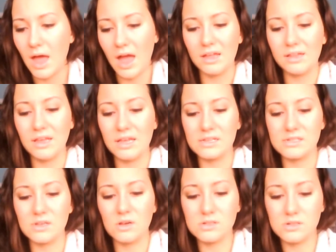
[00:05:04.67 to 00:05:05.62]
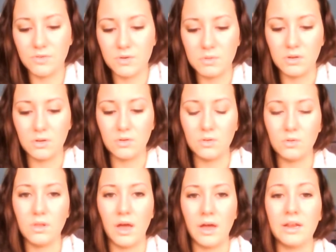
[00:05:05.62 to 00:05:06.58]
And it's also from the
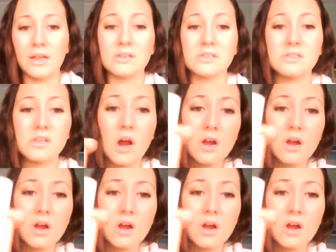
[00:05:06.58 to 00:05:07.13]
new line, and it's